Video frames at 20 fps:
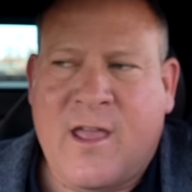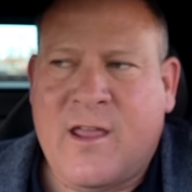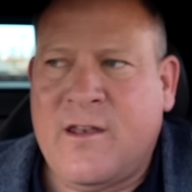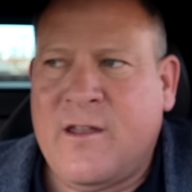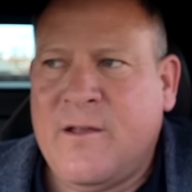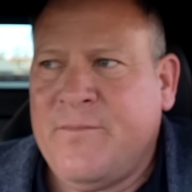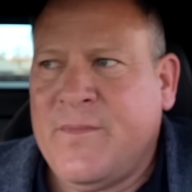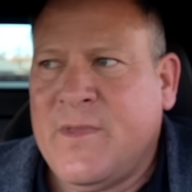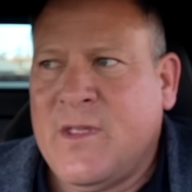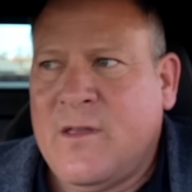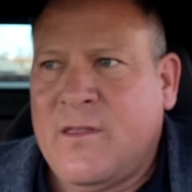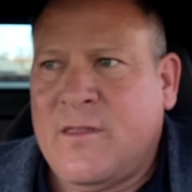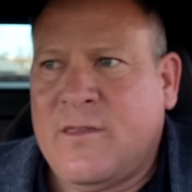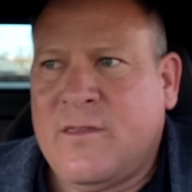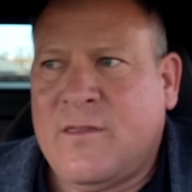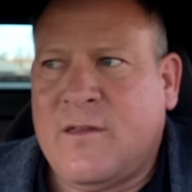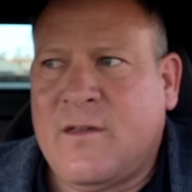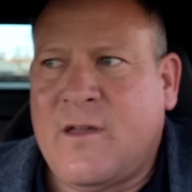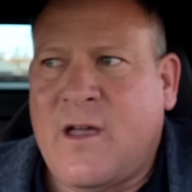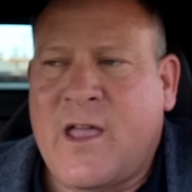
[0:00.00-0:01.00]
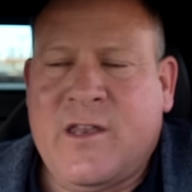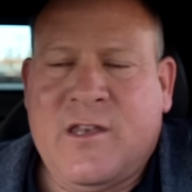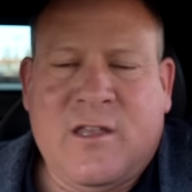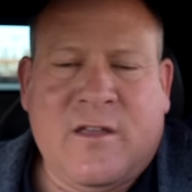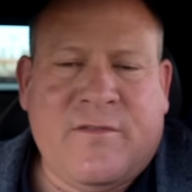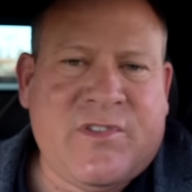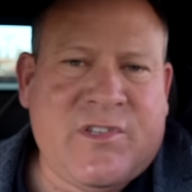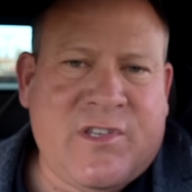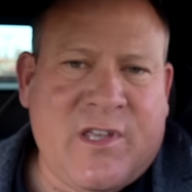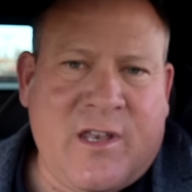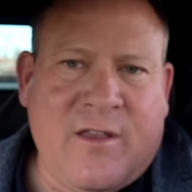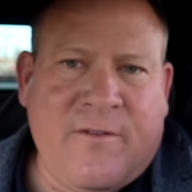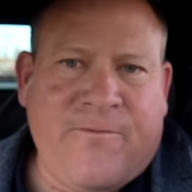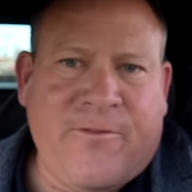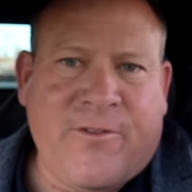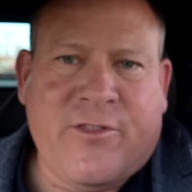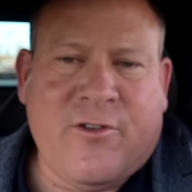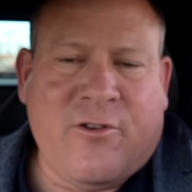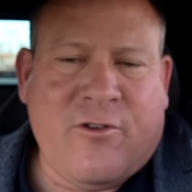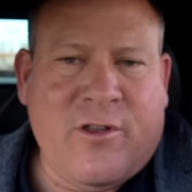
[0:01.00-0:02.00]
And the idea of sitting
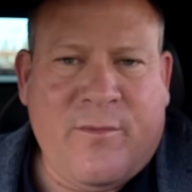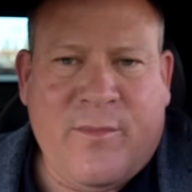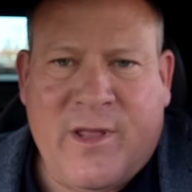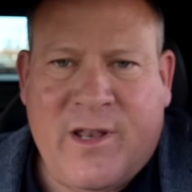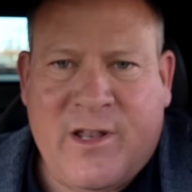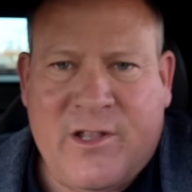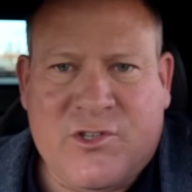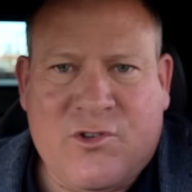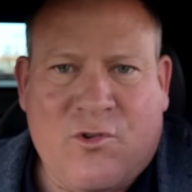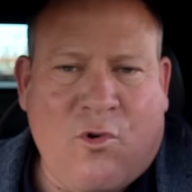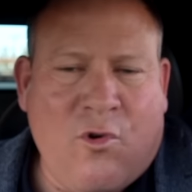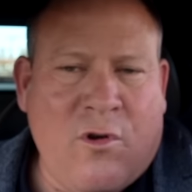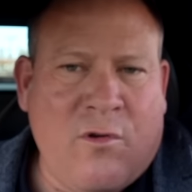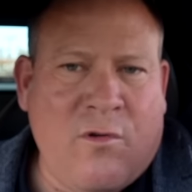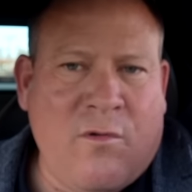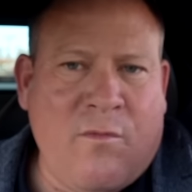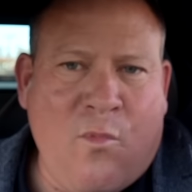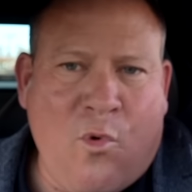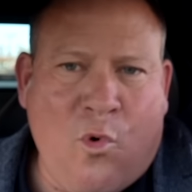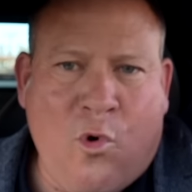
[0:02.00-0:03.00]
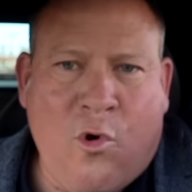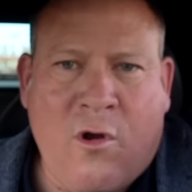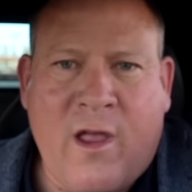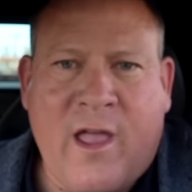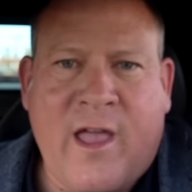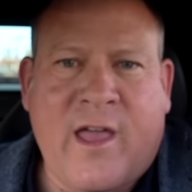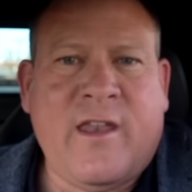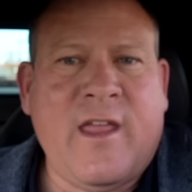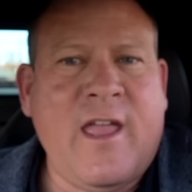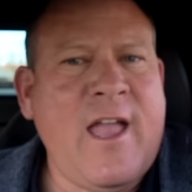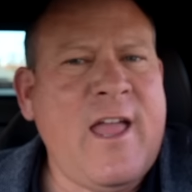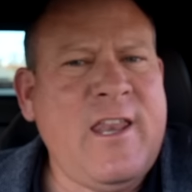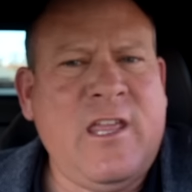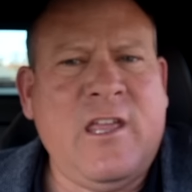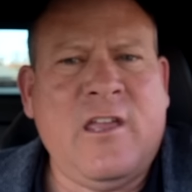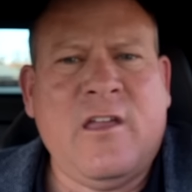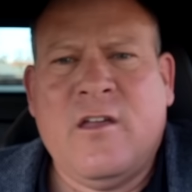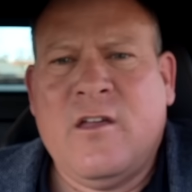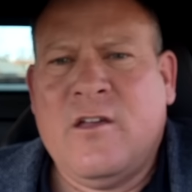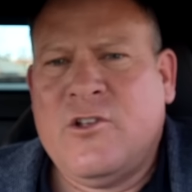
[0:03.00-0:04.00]
for 30 minutes or more at
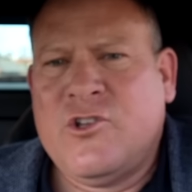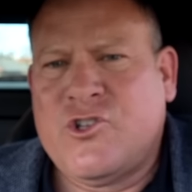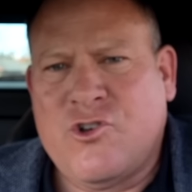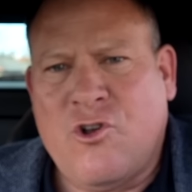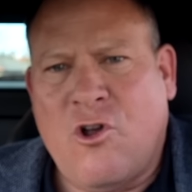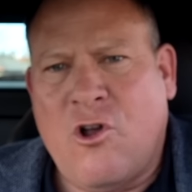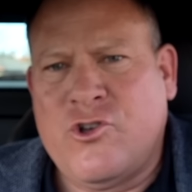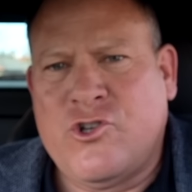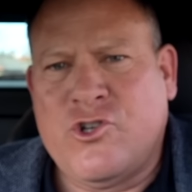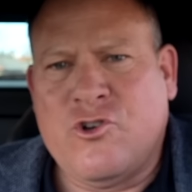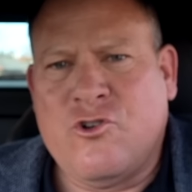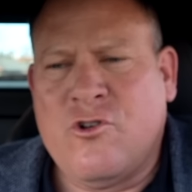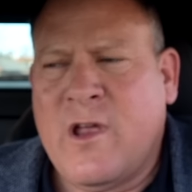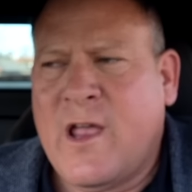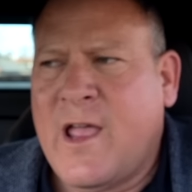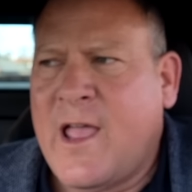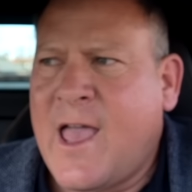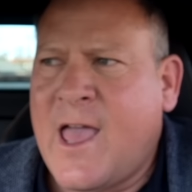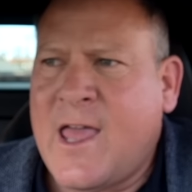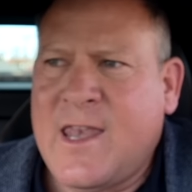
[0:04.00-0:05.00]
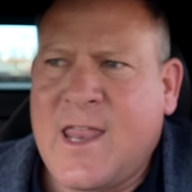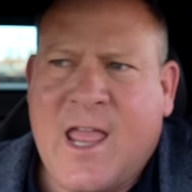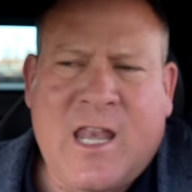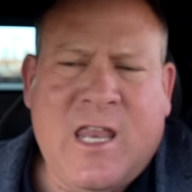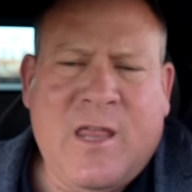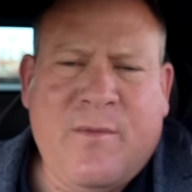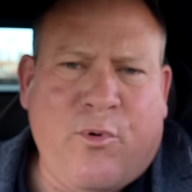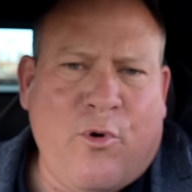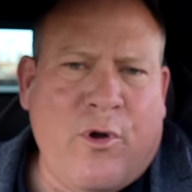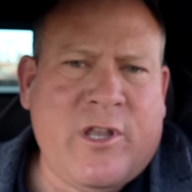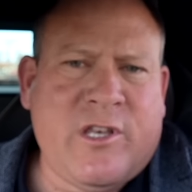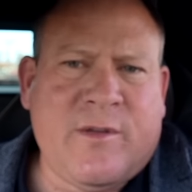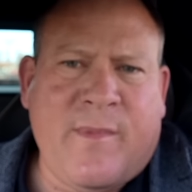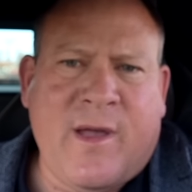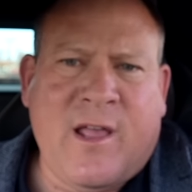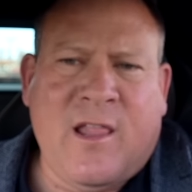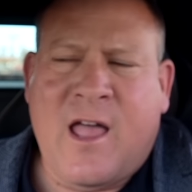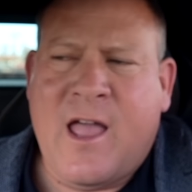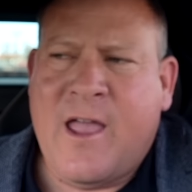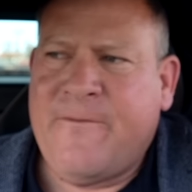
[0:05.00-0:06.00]
any charger at any point in
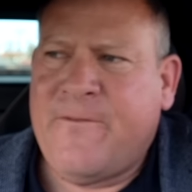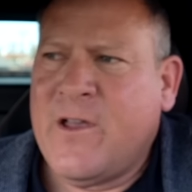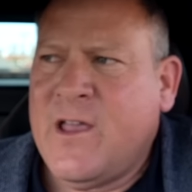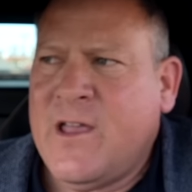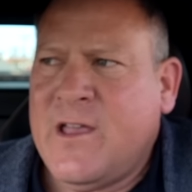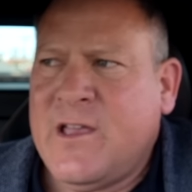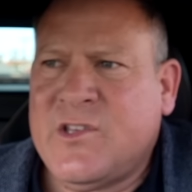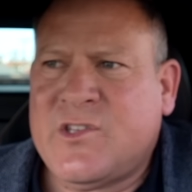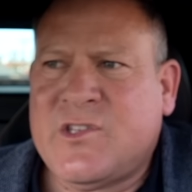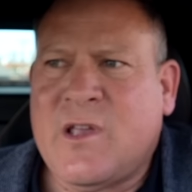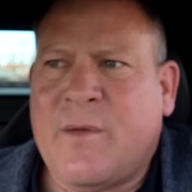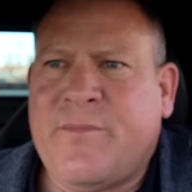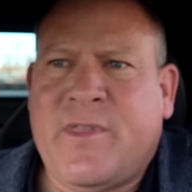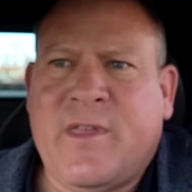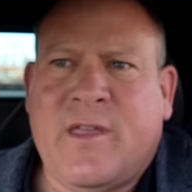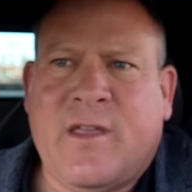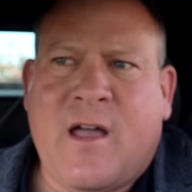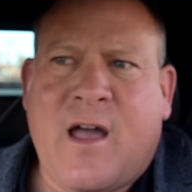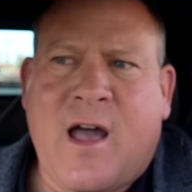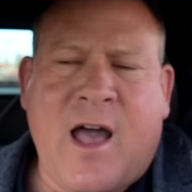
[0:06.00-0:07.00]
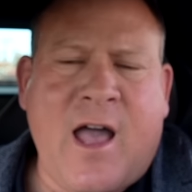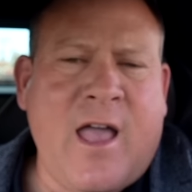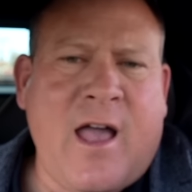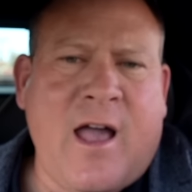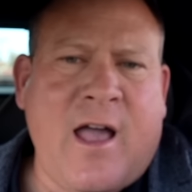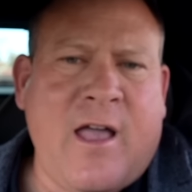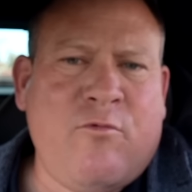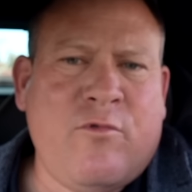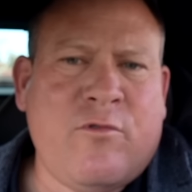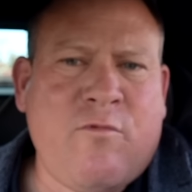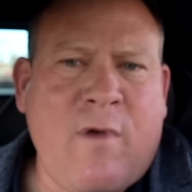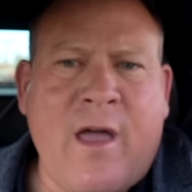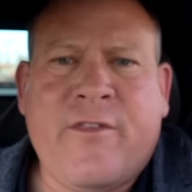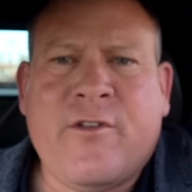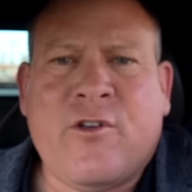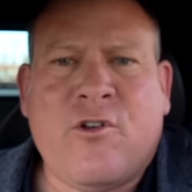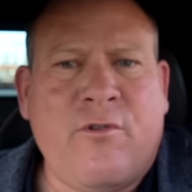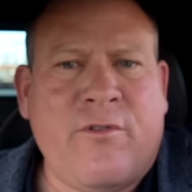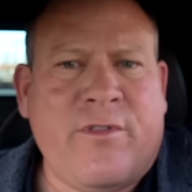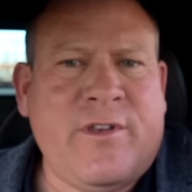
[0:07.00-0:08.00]
my life is something I would
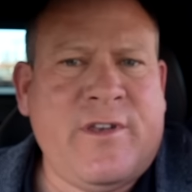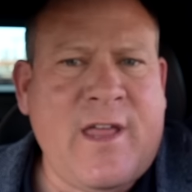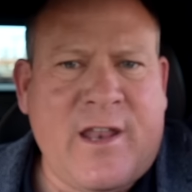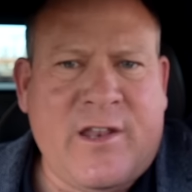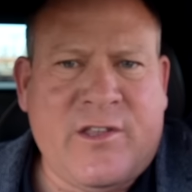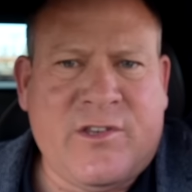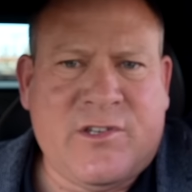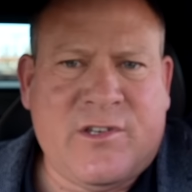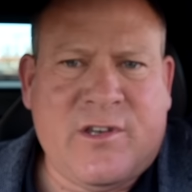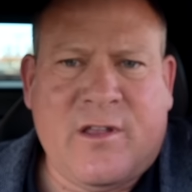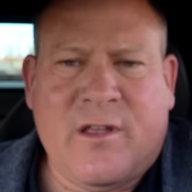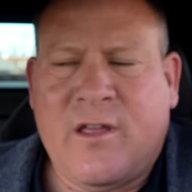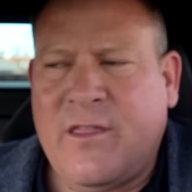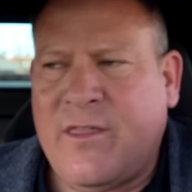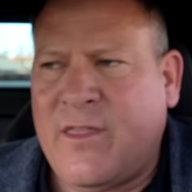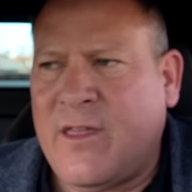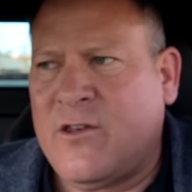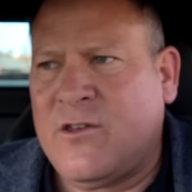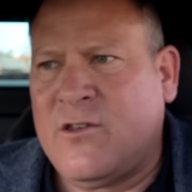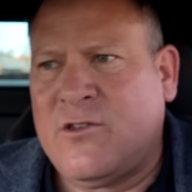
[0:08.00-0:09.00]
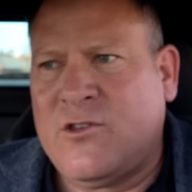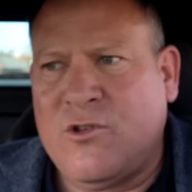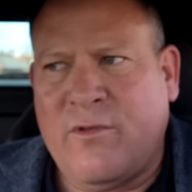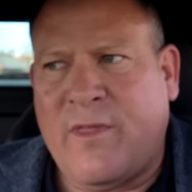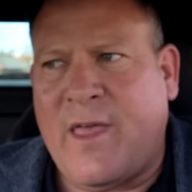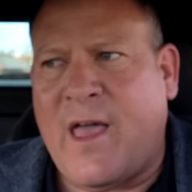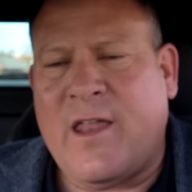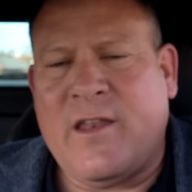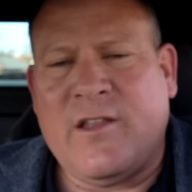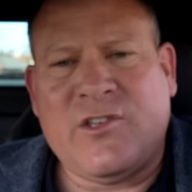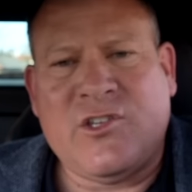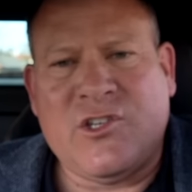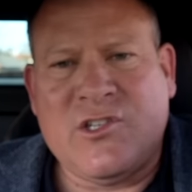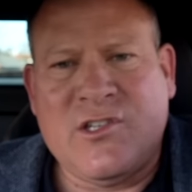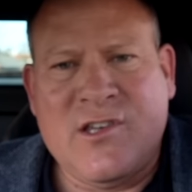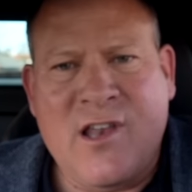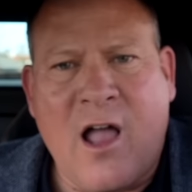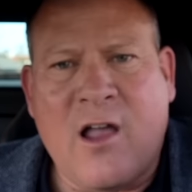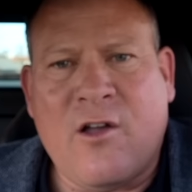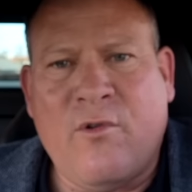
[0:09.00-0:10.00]
rather go to the dentist than do that. It's
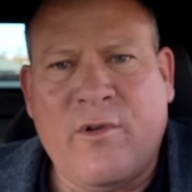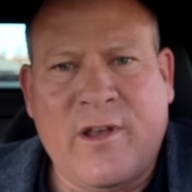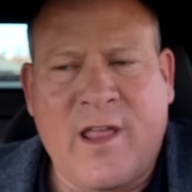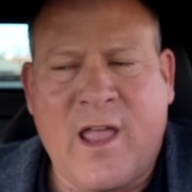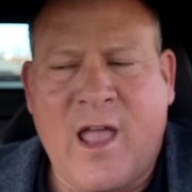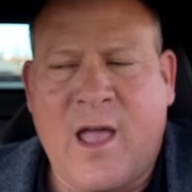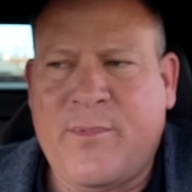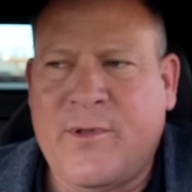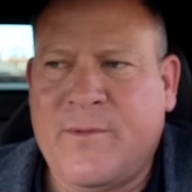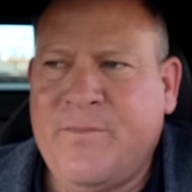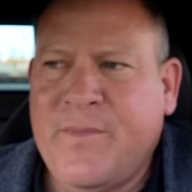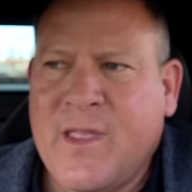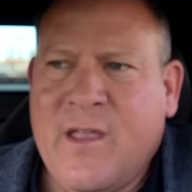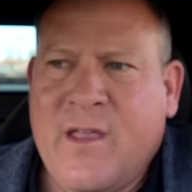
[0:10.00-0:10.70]
just not going to happen.